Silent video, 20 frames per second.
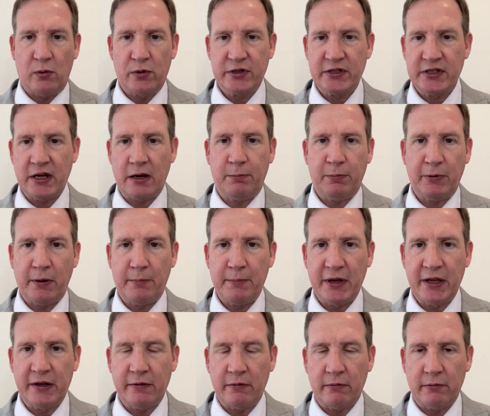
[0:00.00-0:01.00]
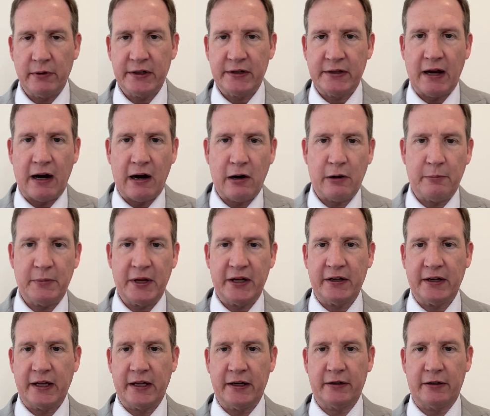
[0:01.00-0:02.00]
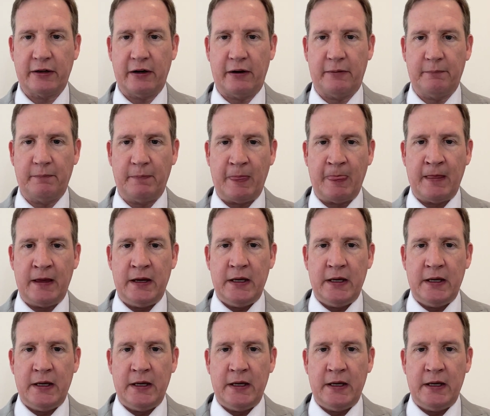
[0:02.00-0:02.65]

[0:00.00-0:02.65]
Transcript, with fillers: or supplement retirement income.